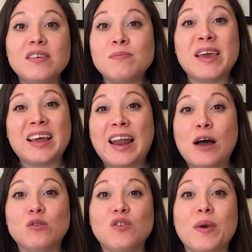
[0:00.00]
This made
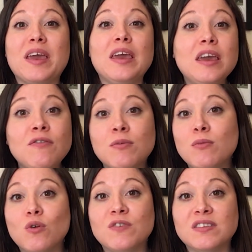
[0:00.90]
clouds that were even
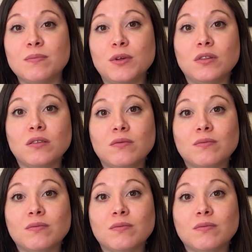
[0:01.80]
more visible.